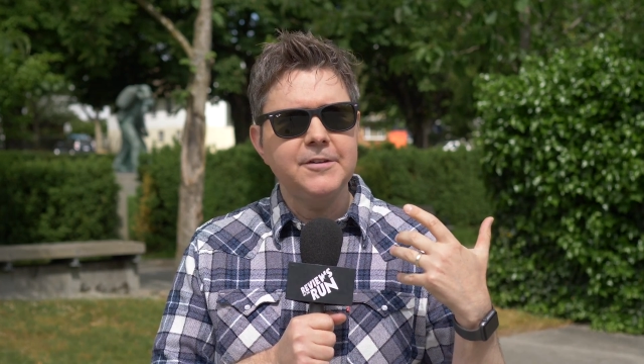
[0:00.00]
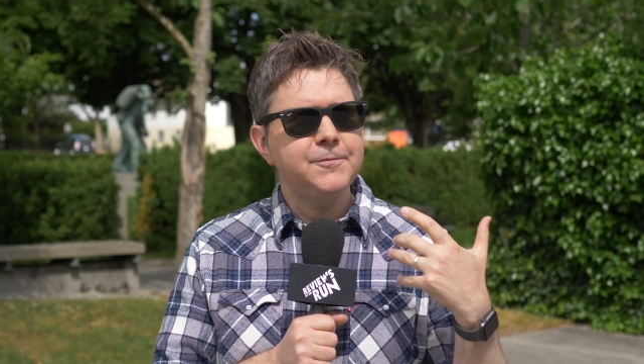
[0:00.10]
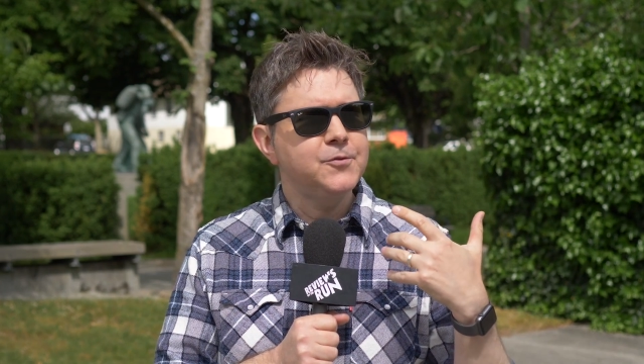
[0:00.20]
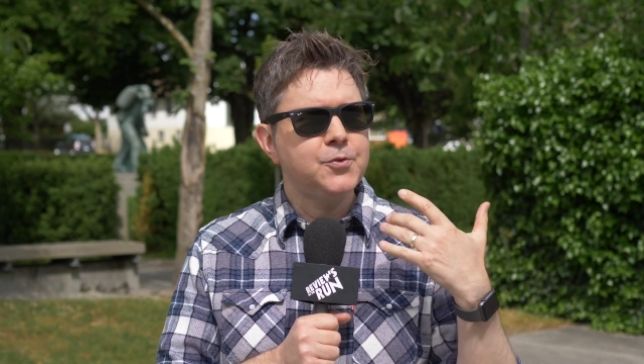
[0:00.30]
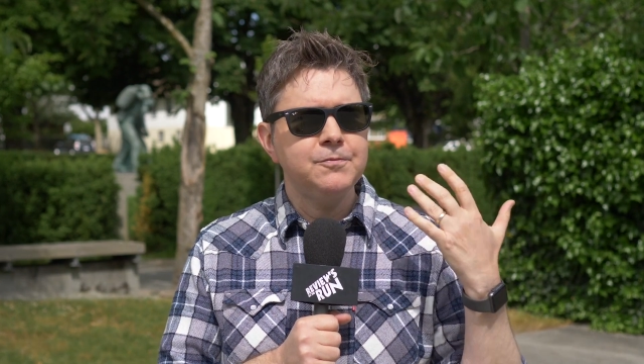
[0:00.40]

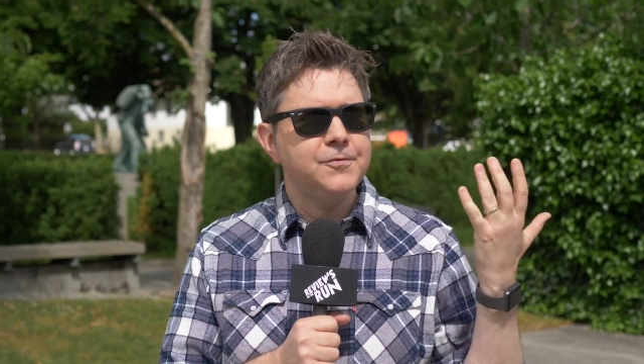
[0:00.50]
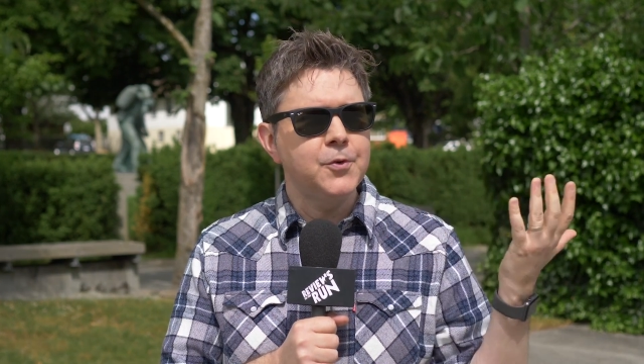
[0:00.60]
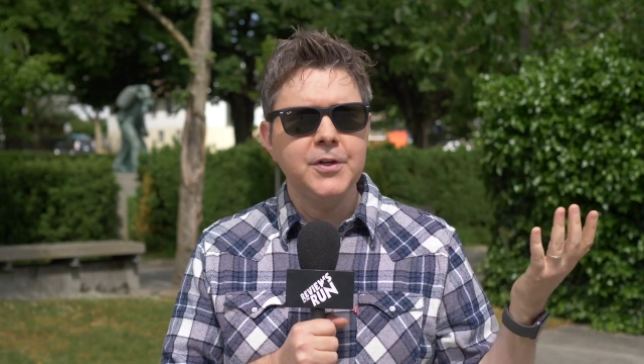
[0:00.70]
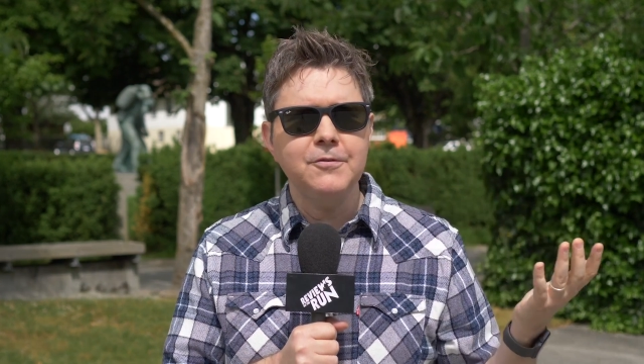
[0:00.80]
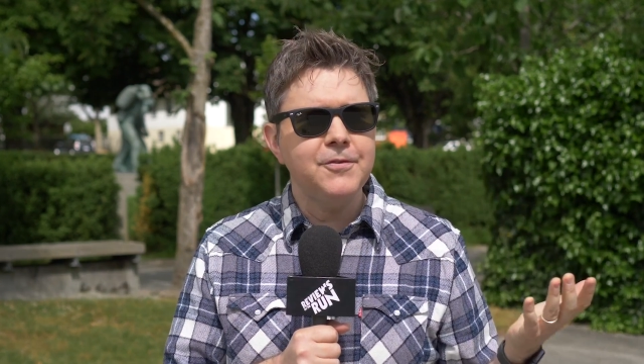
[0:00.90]

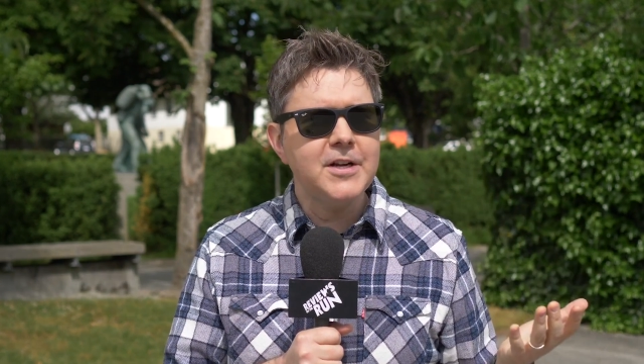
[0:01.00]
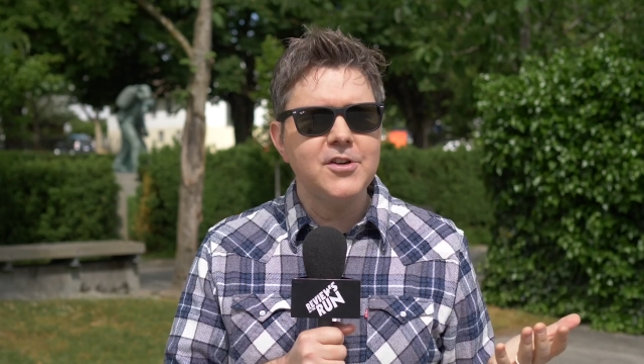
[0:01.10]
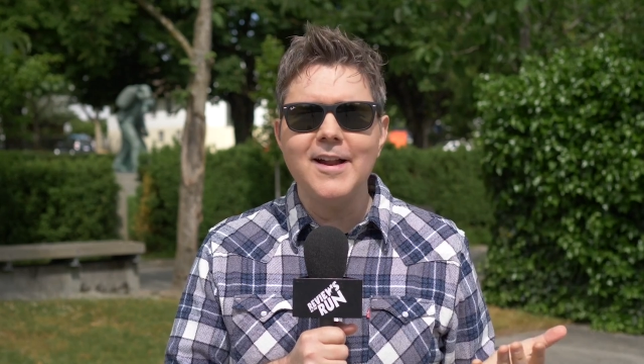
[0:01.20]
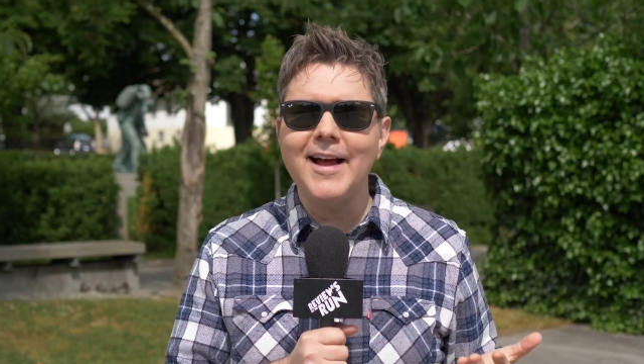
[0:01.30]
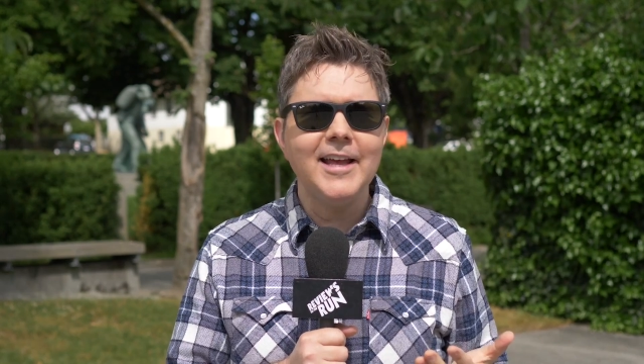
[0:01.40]
full
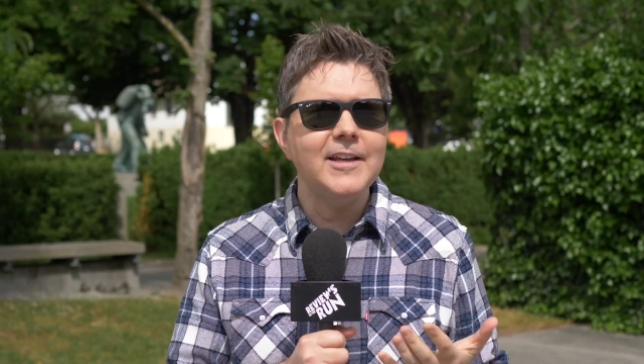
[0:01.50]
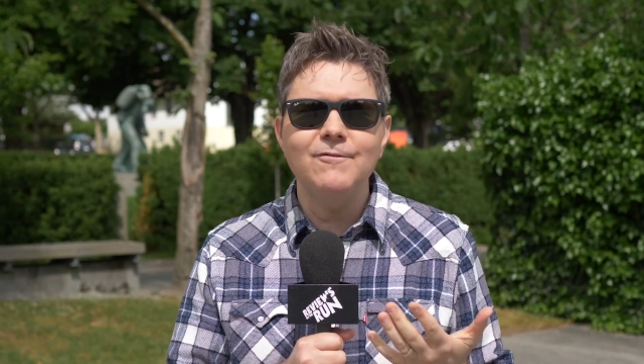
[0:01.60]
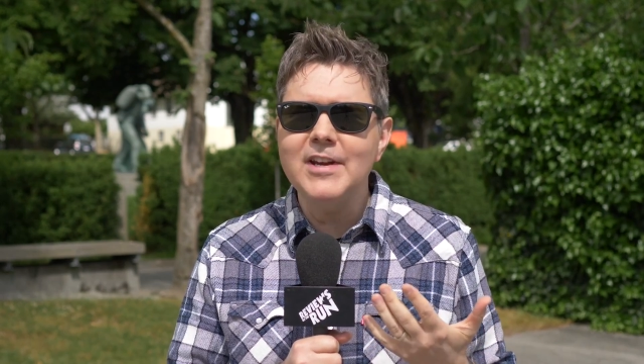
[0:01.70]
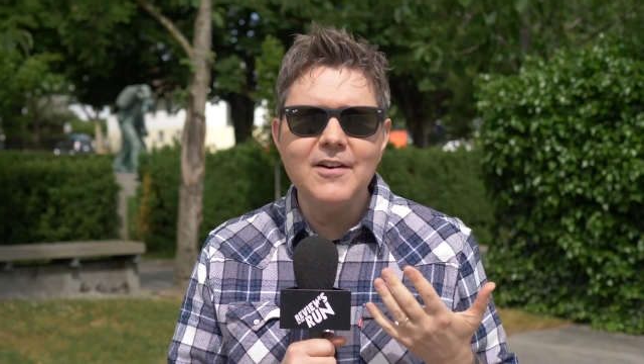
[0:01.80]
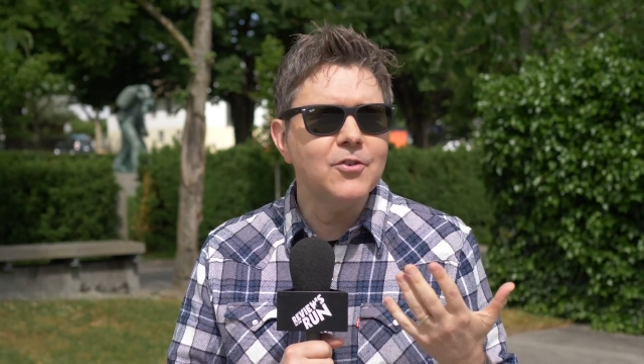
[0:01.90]
confession, I had
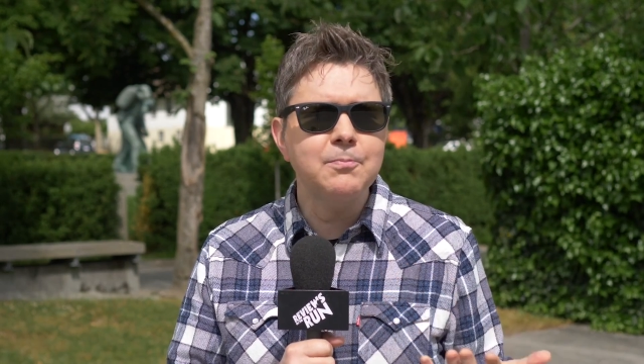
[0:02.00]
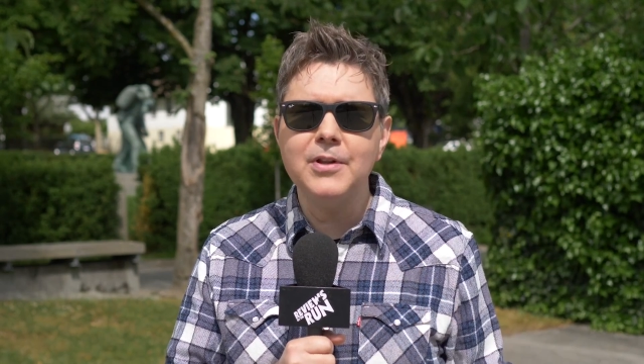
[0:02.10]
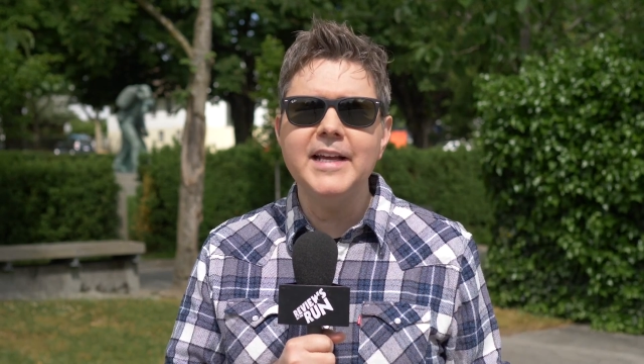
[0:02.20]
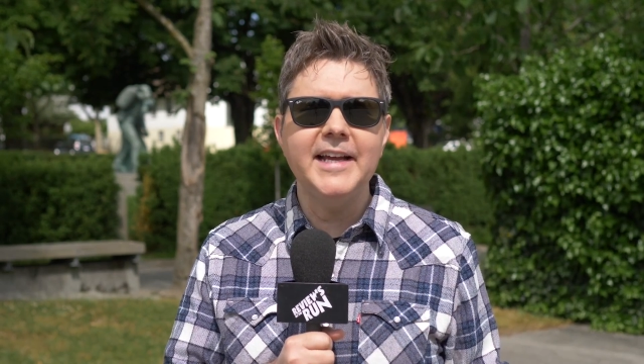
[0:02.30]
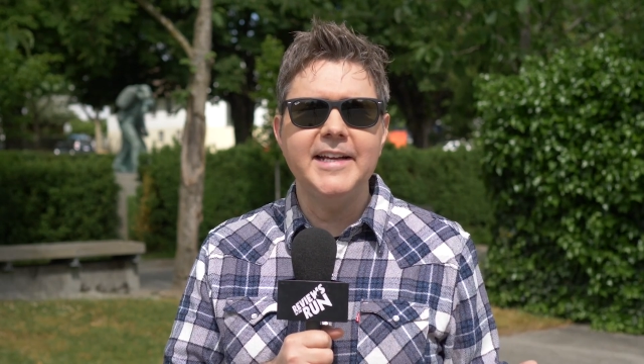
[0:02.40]
never
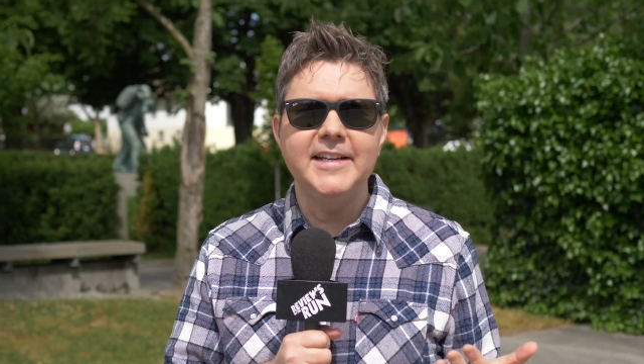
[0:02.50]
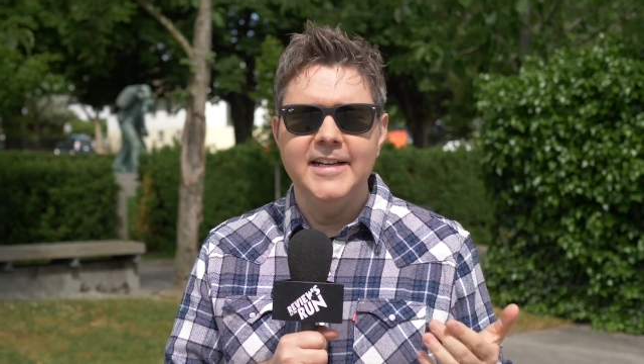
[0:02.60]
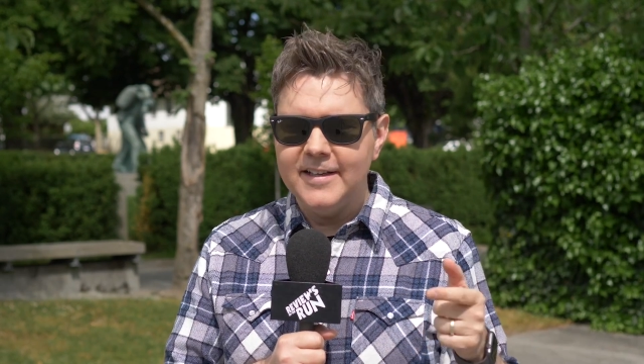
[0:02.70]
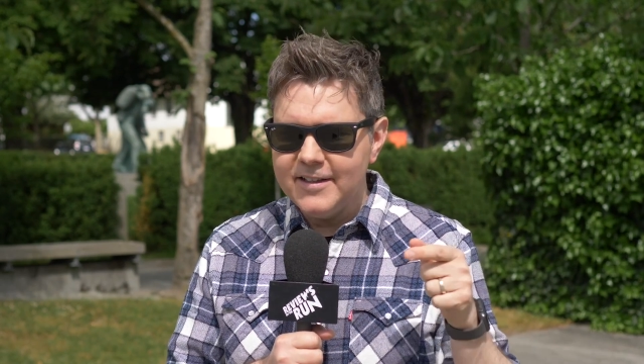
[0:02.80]
played